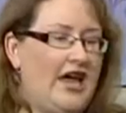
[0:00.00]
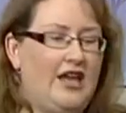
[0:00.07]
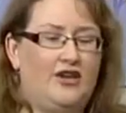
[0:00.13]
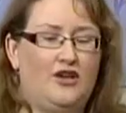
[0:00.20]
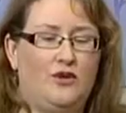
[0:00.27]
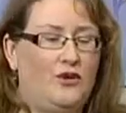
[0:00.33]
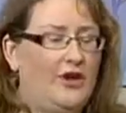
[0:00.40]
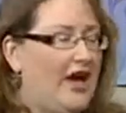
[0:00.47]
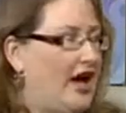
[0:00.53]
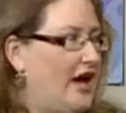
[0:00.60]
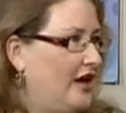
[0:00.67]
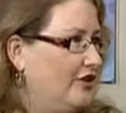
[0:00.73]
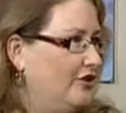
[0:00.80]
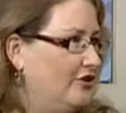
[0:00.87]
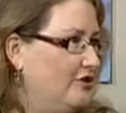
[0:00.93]
And, you know, we
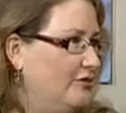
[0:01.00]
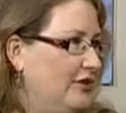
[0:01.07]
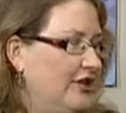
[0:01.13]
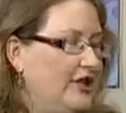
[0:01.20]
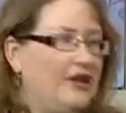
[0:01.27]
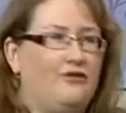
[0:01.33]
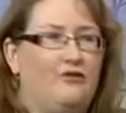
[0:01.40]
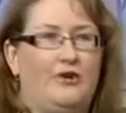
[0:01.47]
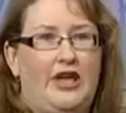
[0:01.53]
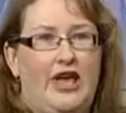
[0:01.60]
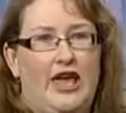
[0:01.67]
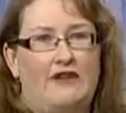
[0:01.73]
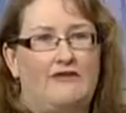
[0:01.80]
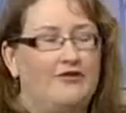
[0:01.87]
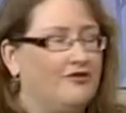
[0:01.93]
are human. If we
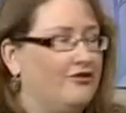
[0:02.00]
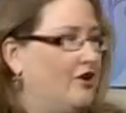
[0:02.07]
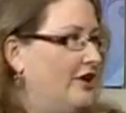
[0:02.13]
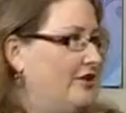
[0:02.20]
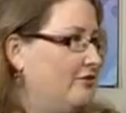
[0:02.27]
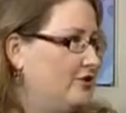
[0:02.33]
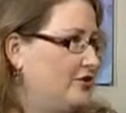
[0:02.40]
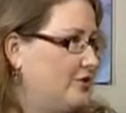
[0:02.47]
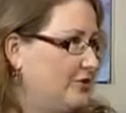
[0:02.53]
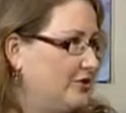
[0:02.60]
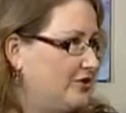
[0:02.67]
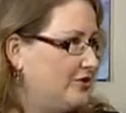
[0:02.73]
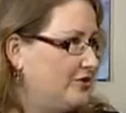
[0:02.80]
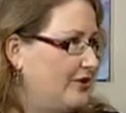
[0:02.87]
have a frightened response